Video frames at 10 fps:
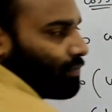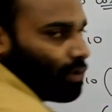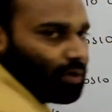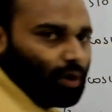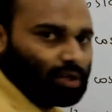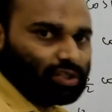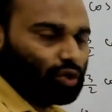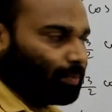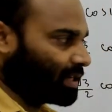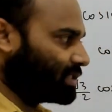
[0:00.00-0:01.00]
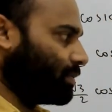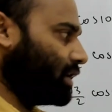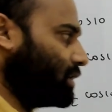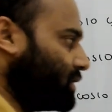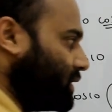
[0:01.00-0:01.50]
cos cube x
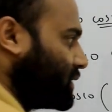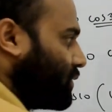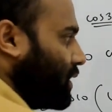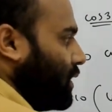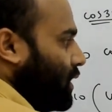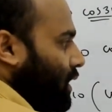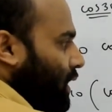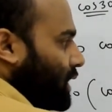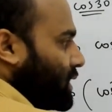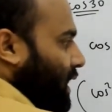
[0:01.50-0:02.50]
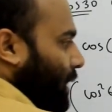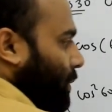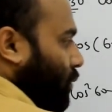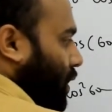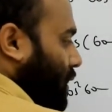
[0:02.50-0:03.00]
minus this one. It can be
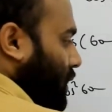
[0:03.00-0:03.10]
what?